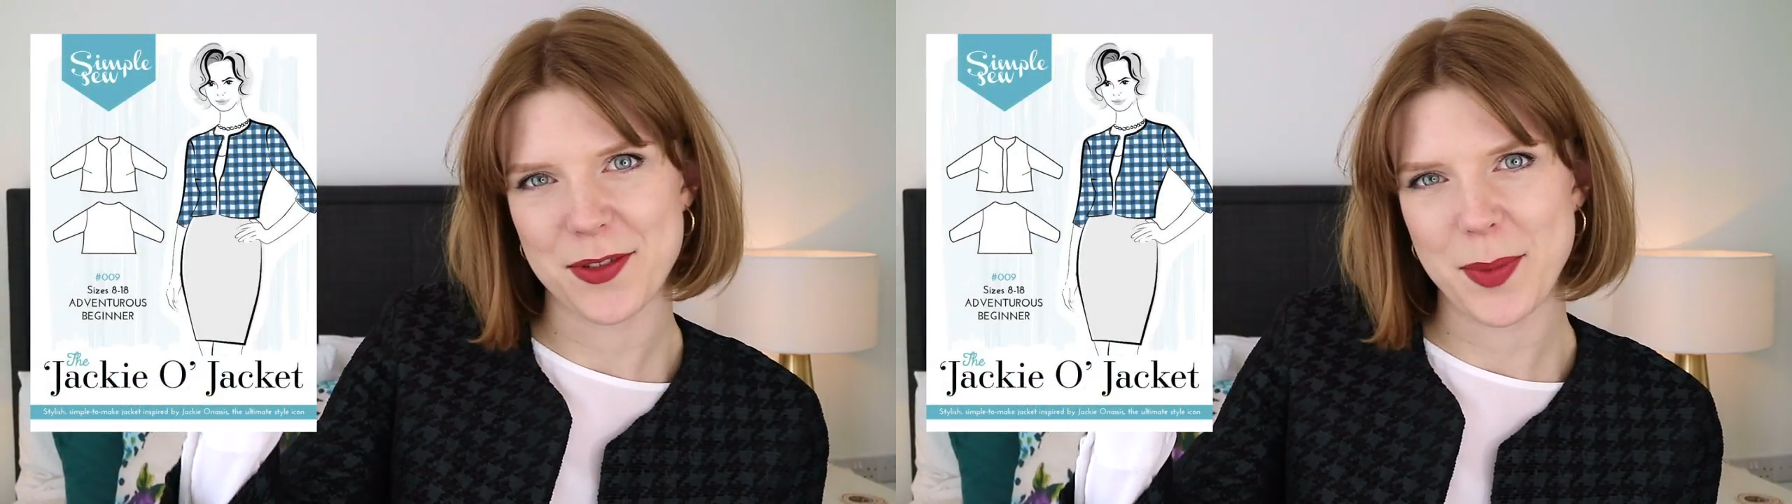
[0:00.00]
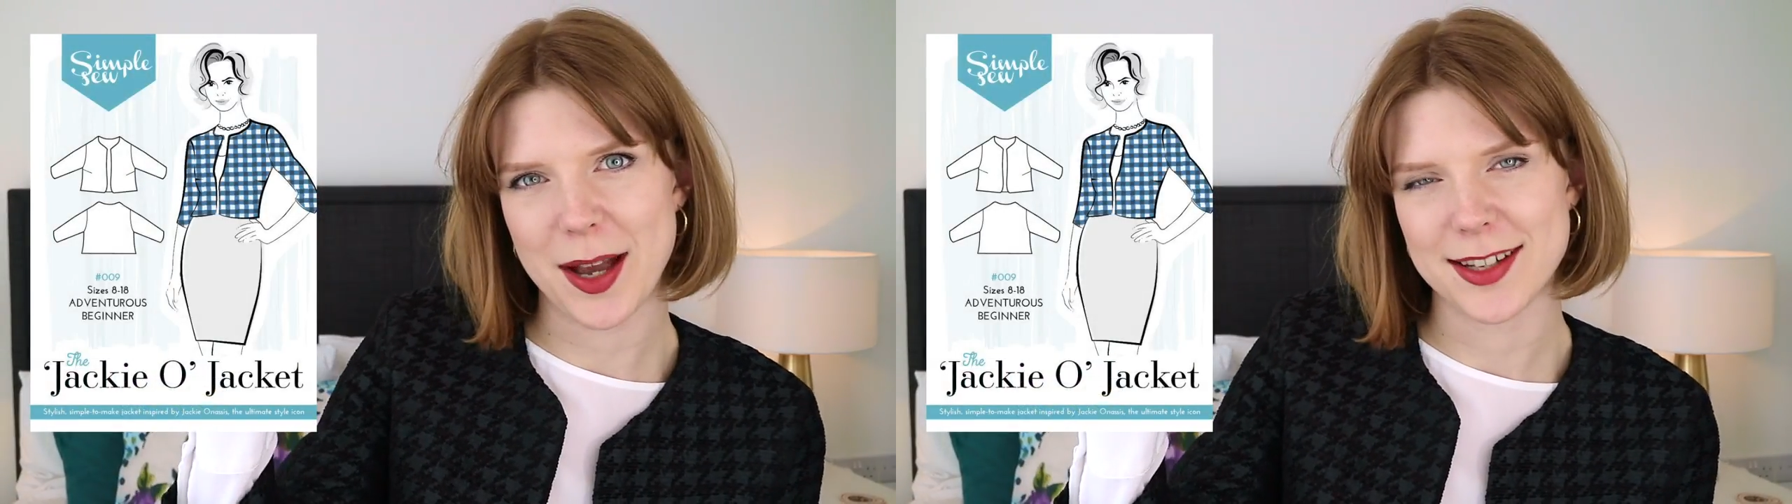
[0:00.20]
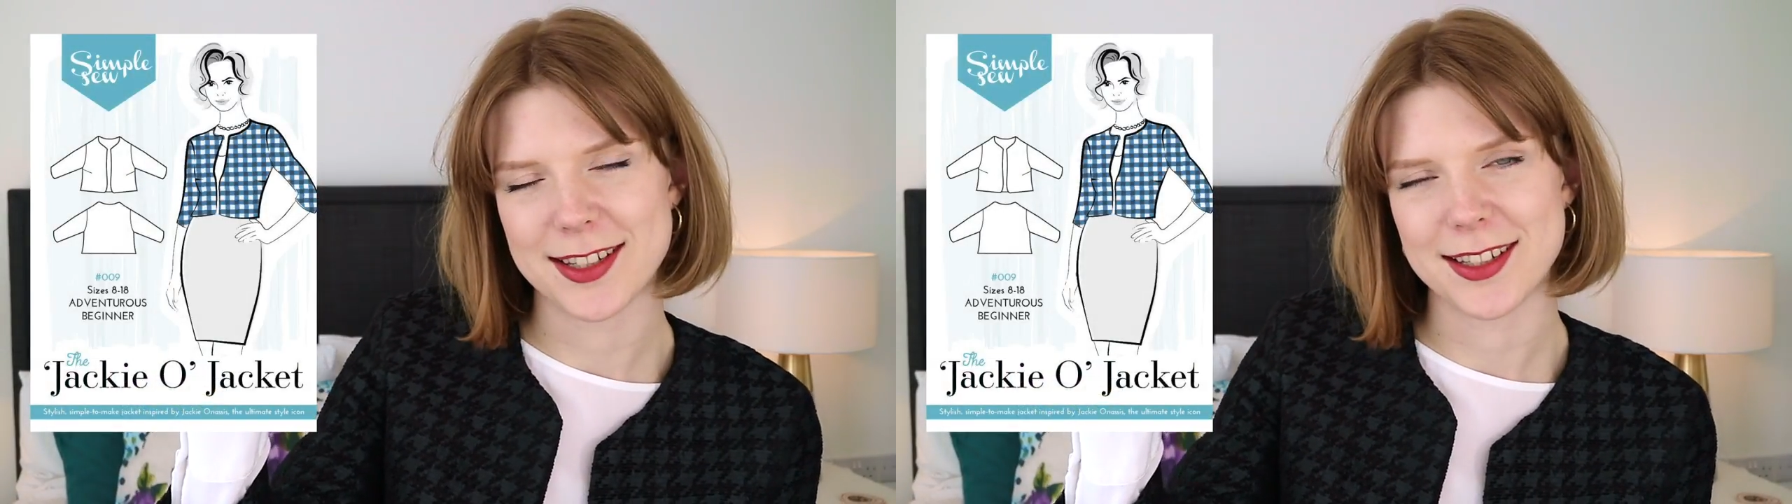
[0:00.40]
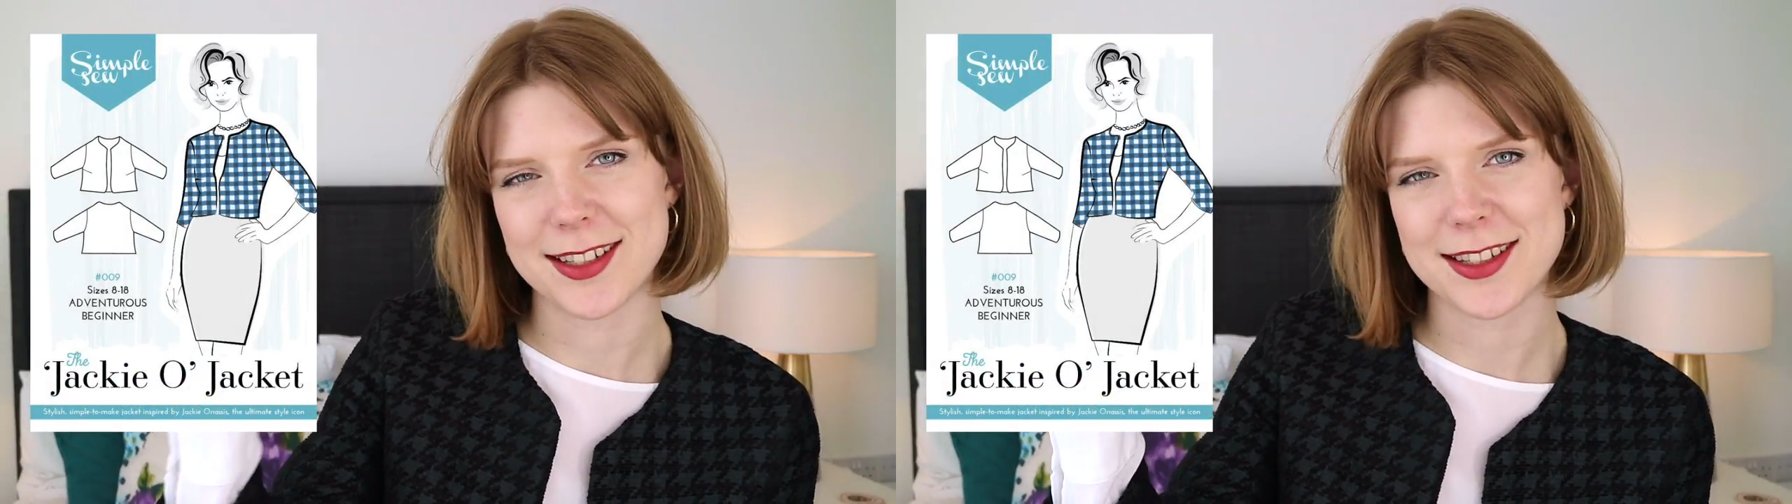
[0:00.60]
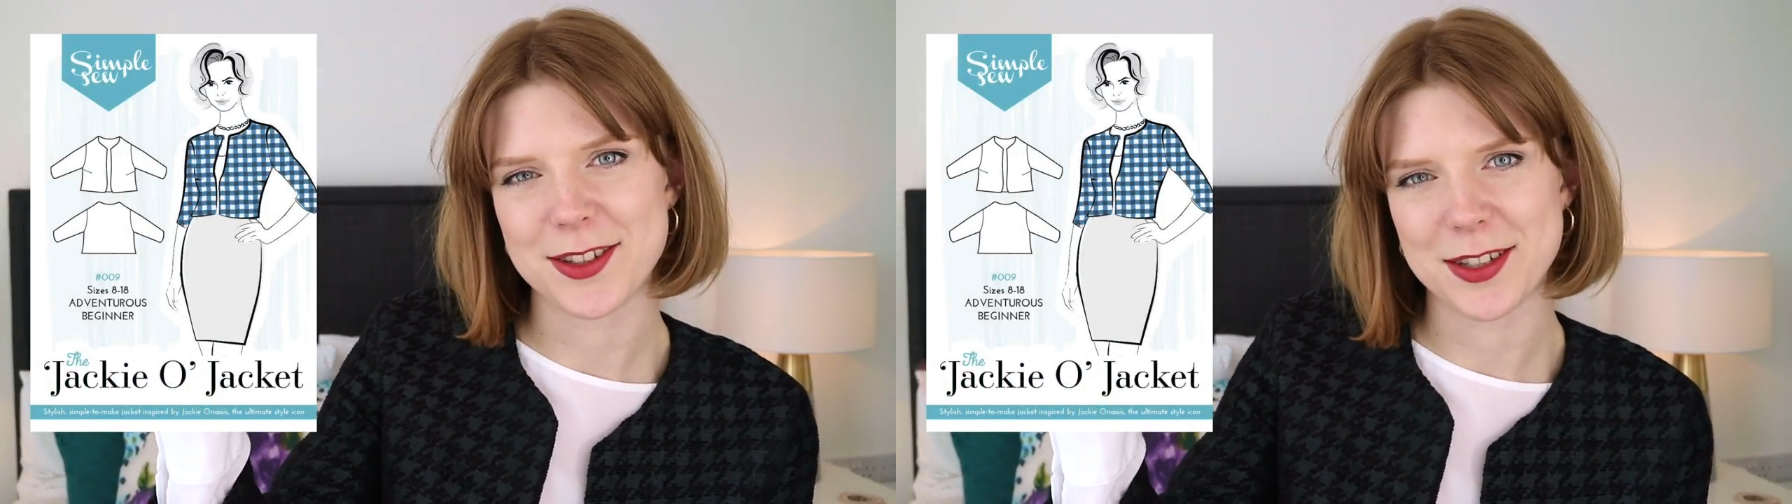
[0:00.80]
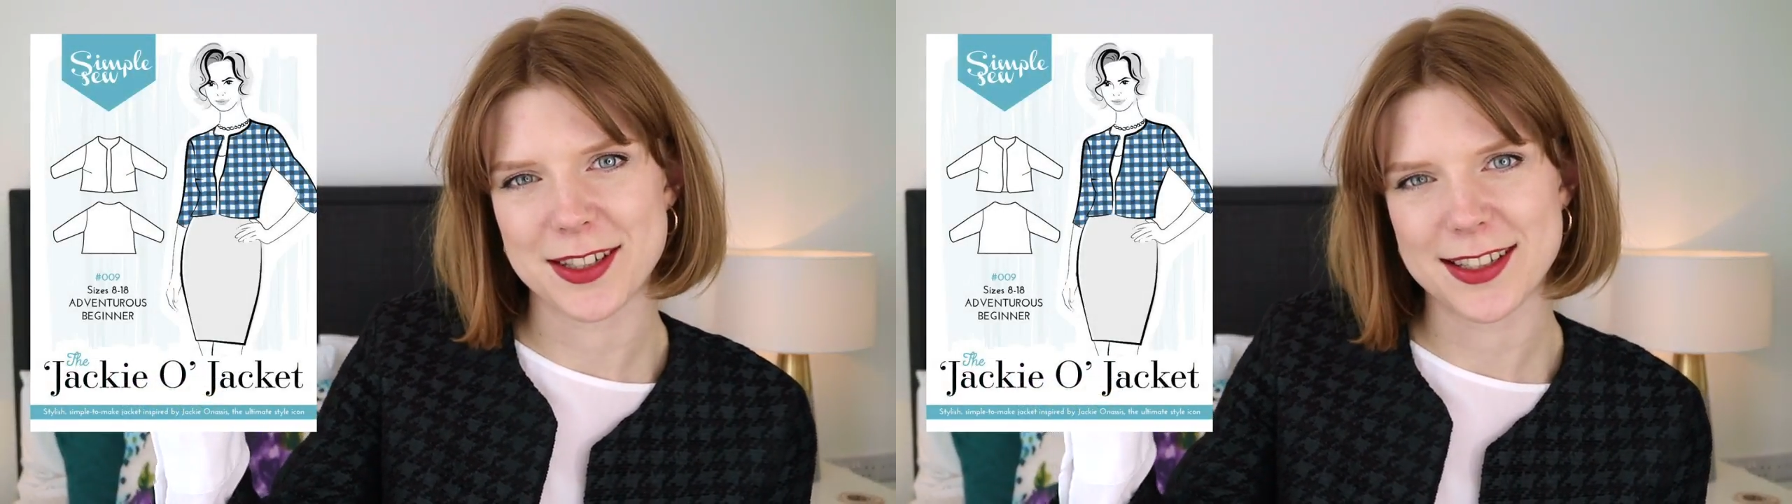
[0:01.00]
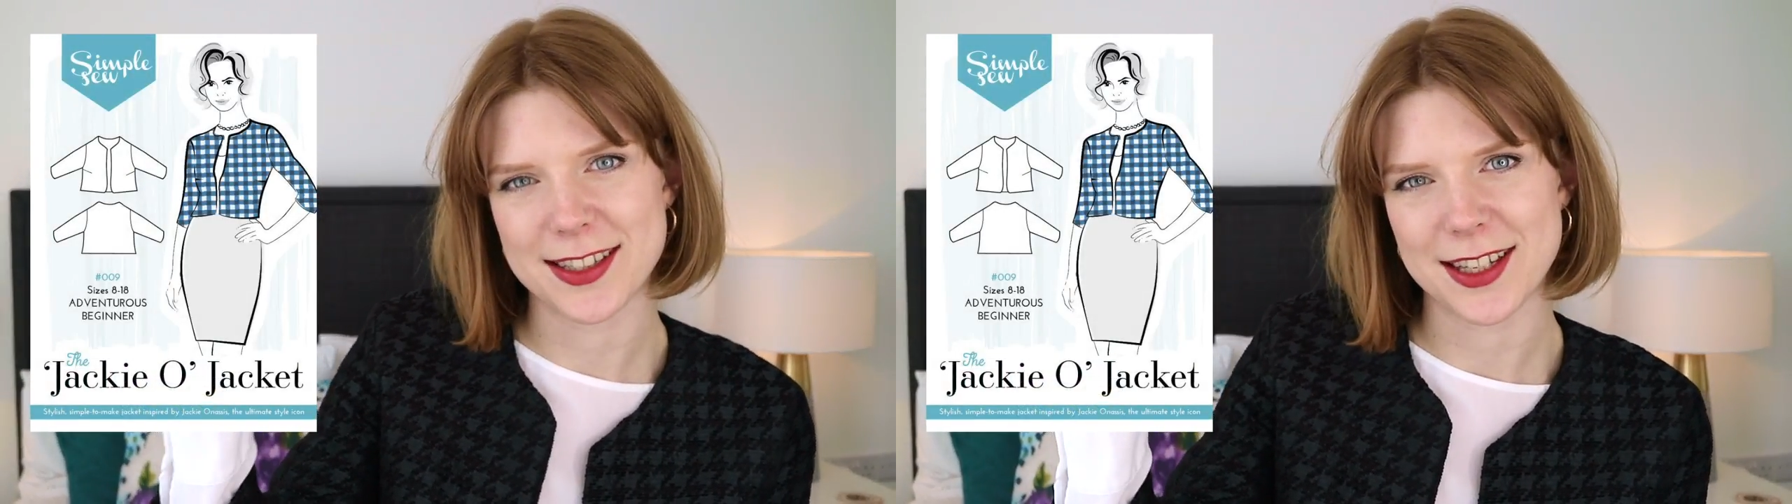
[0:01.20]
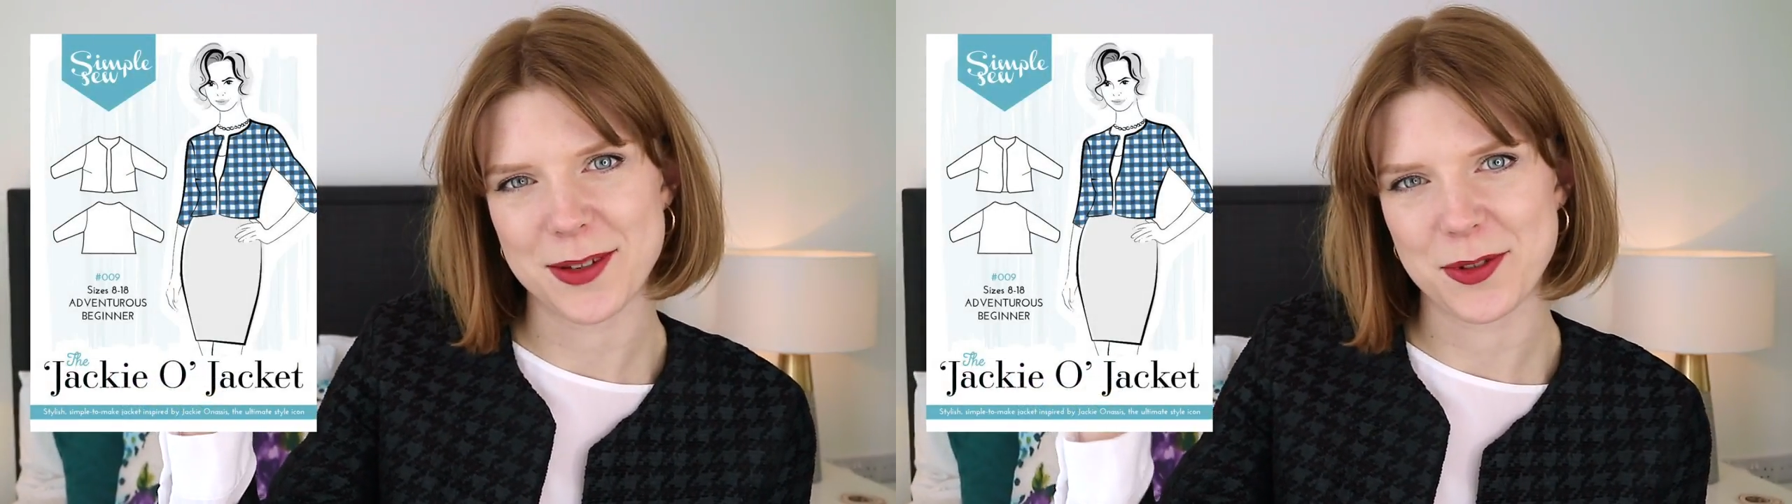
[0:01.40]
of the pattern so that you can see